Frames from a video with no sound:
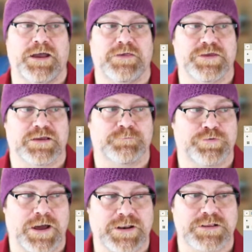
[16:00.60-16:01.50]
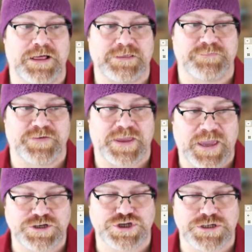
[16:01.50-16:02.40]
the product
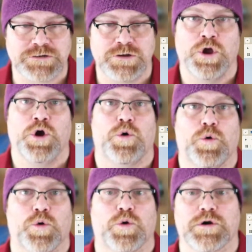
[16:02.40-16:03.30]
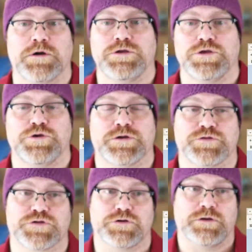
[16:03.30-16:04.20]
classification, or you can
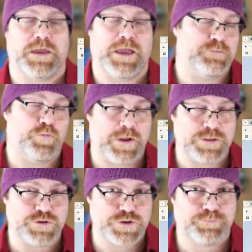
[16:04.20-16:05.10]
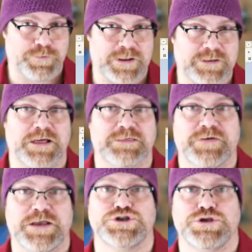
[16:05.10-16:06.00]
search, and when you do product
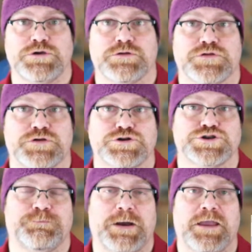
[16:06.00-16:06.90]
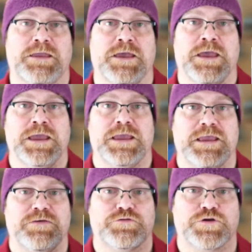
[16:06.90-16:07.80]
classification, you can search by
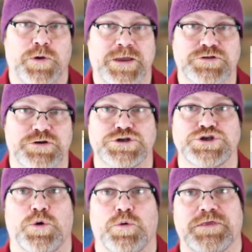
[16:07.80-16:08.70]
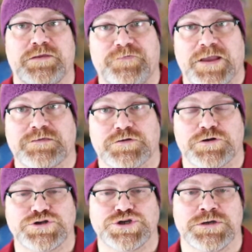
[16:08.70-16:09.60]
either the quick search or the advanced
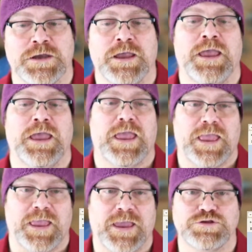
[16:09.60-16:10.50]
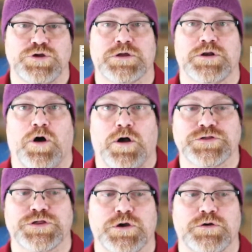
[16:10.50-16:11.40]
search, and you can
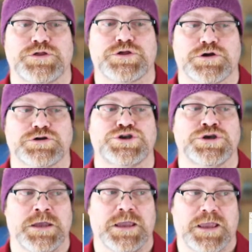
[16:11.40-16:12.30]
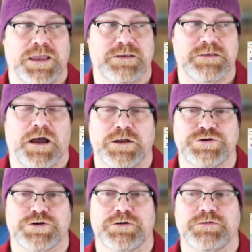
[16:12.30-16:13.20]
also search in
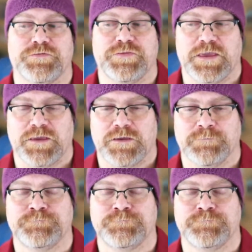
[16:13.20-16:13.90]
under the